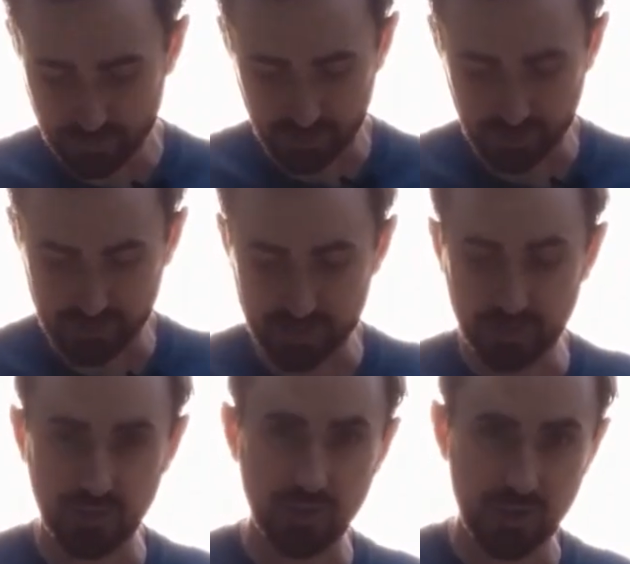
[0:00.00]
but you can
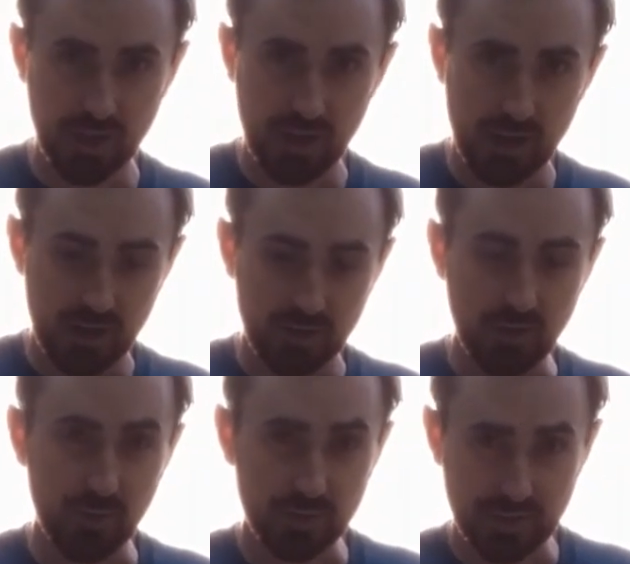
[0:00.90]
still
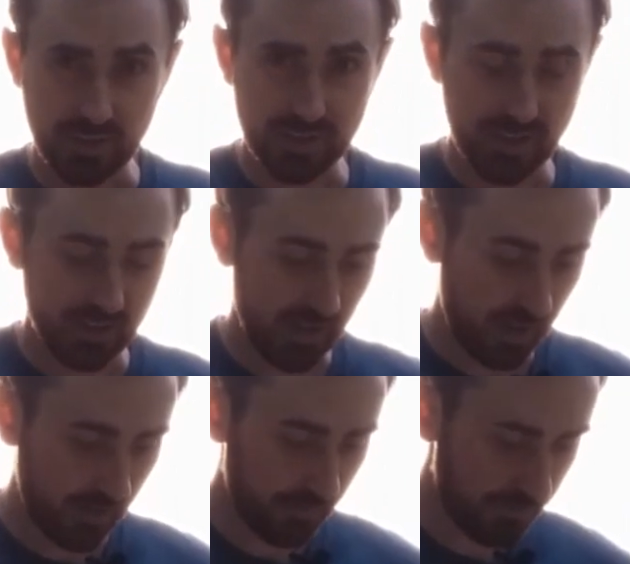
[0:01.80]
use things like
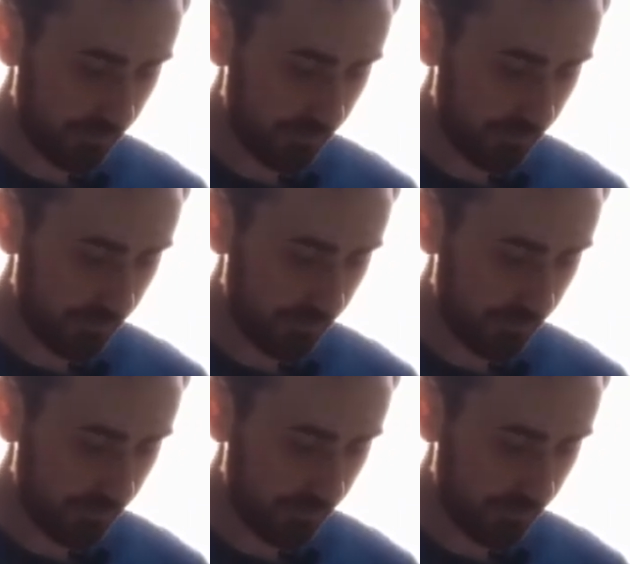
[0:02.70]
that.